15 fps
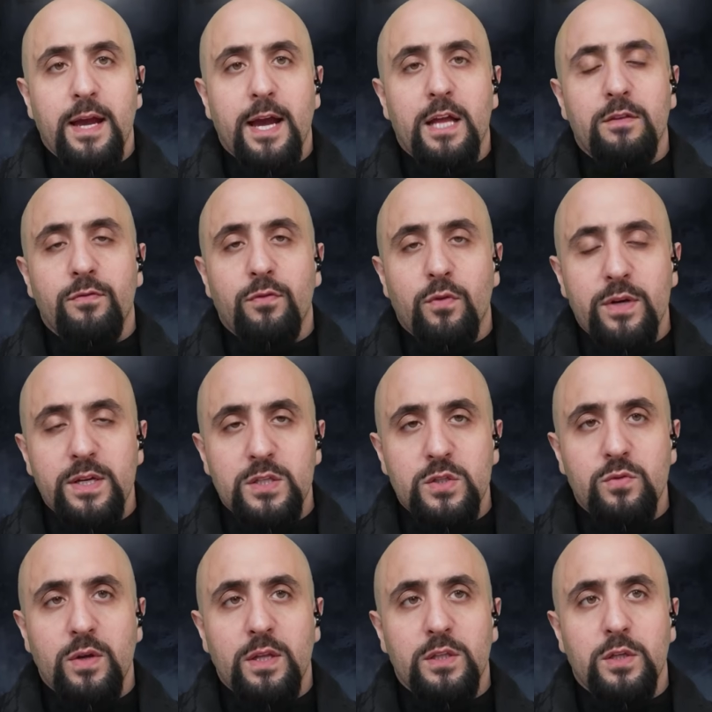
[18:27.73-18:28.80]
and for
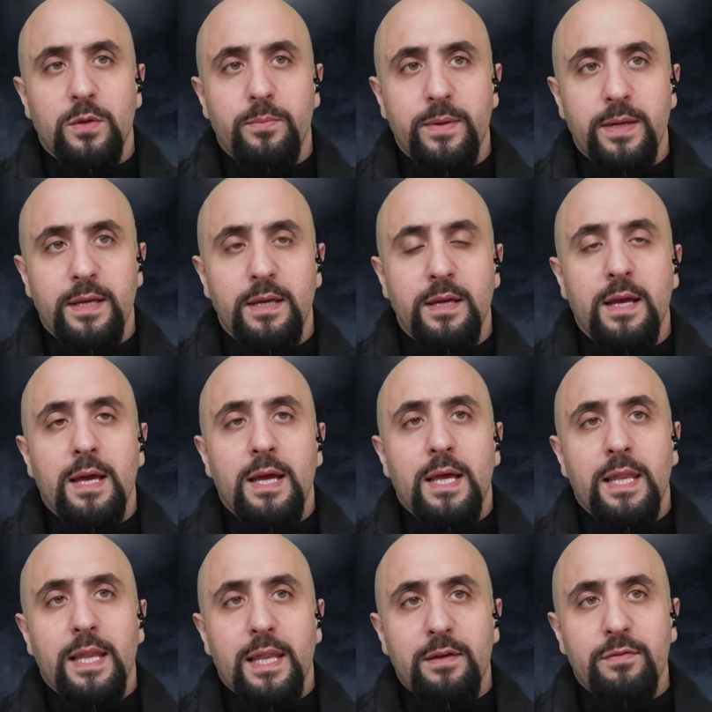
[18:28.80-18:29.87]
Israel to be
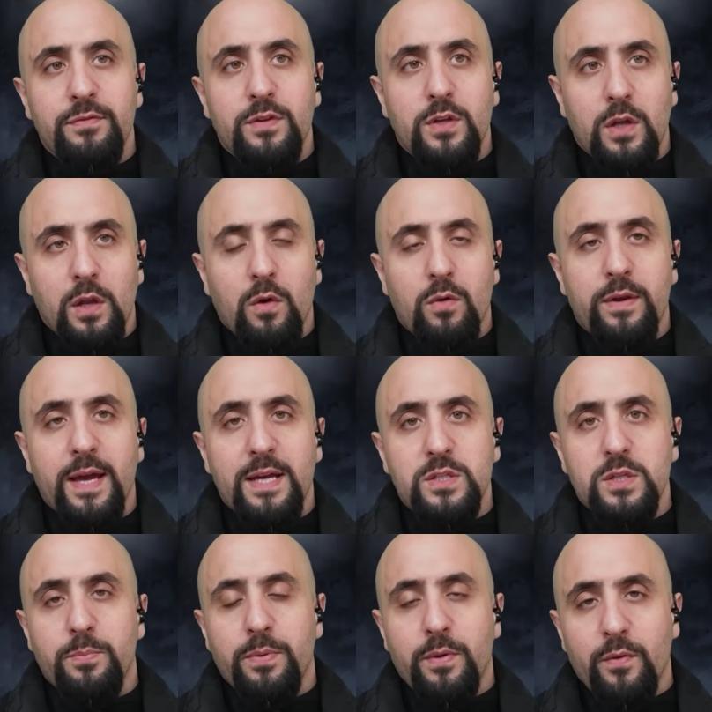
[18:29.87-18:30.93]
left alone
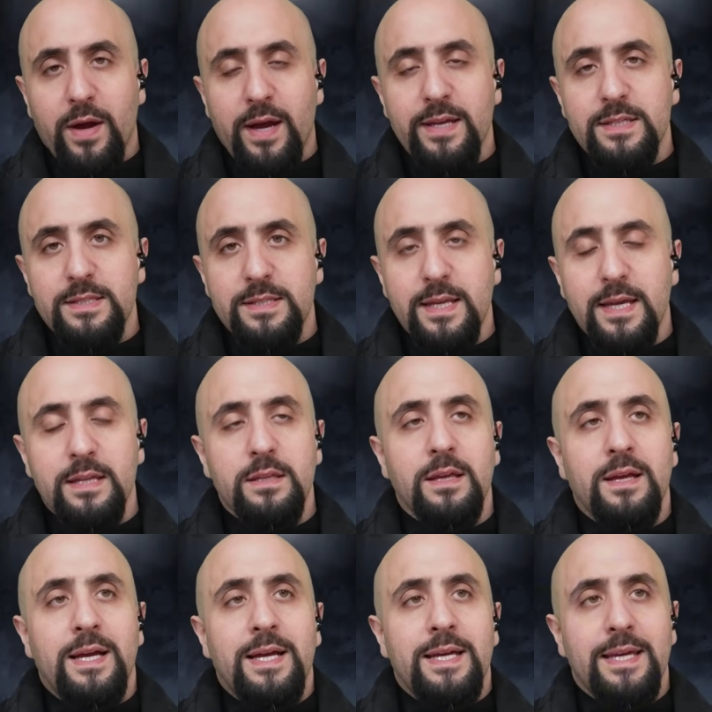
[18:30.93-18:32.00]
as a pariah state,
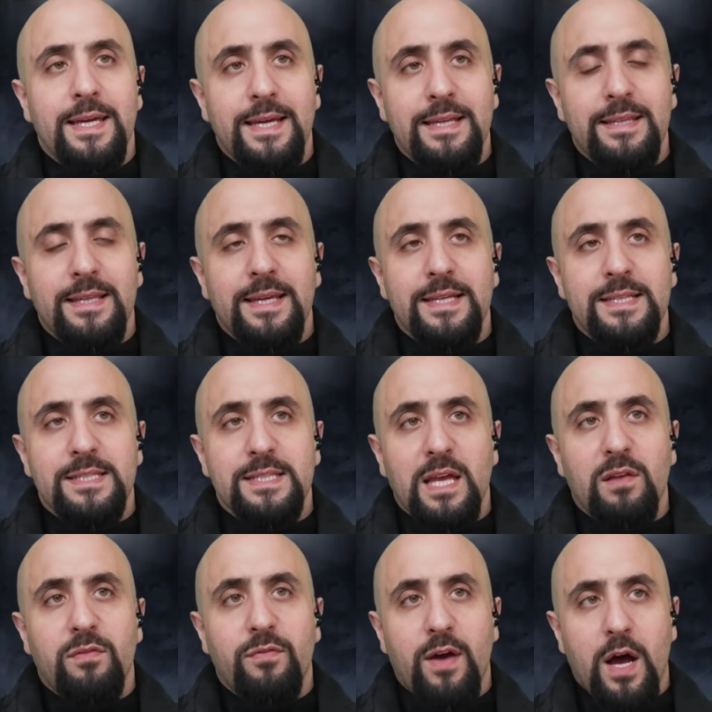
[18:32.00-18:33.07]
eating
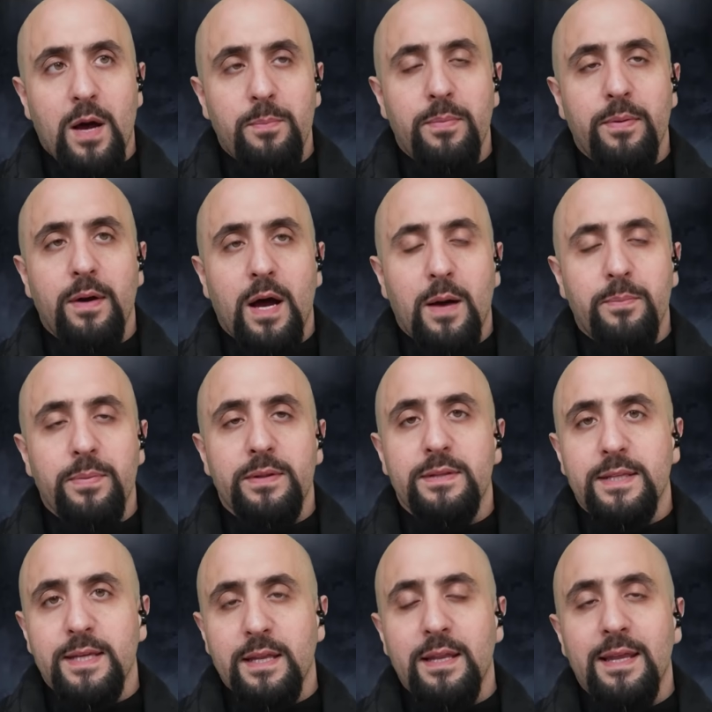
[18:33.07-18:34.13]
itself up
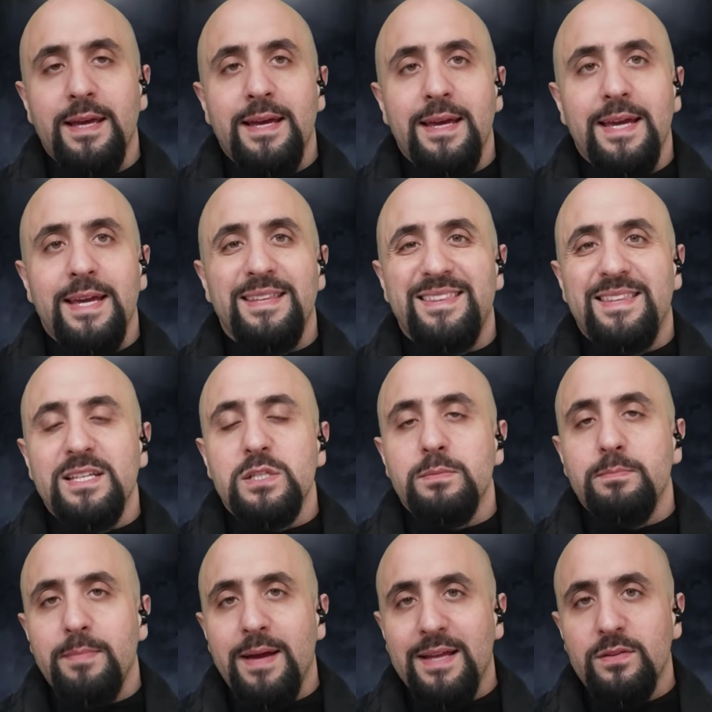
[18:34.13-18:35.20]
until it
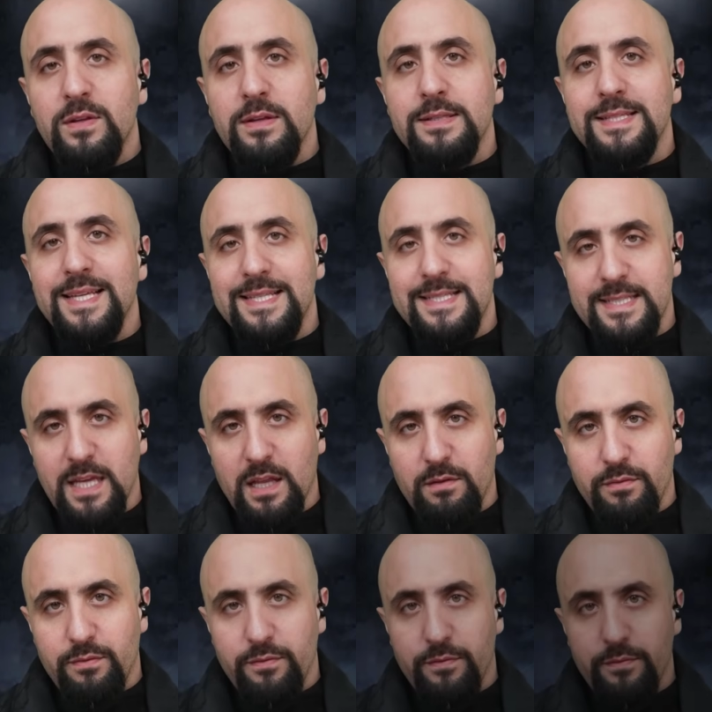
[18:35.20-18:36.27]
dismantles
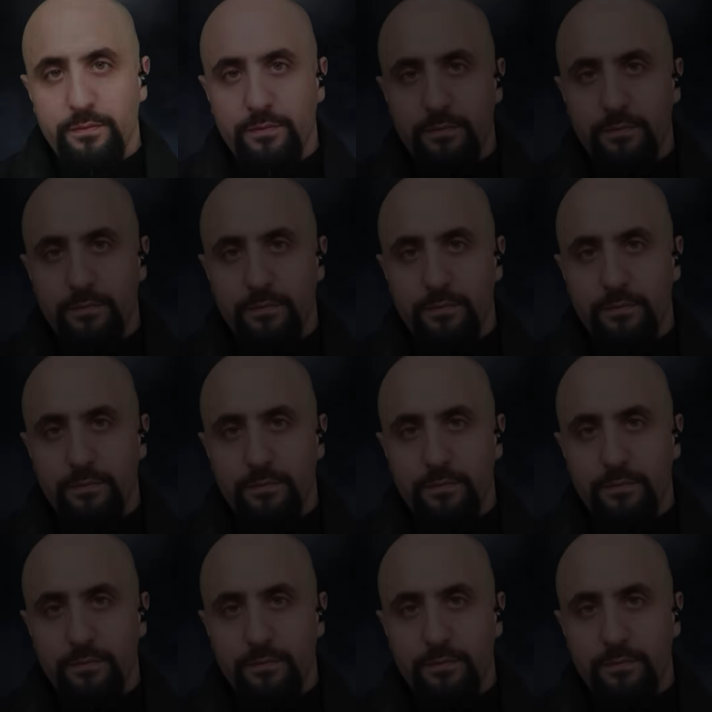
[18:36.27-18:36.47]
itself.